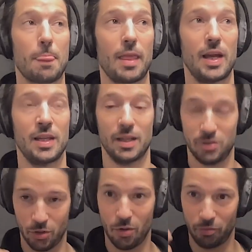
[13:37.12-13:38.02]
in
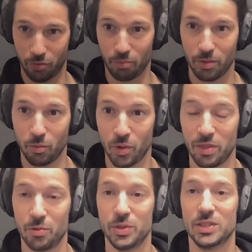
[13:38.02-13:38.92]
with
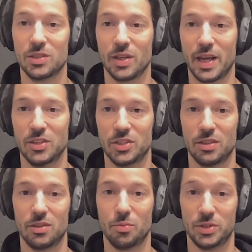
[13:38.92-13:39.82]
the reasoning
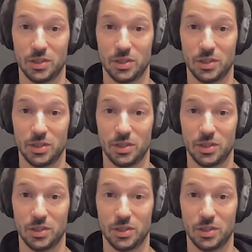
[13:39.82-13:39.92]
engine, which is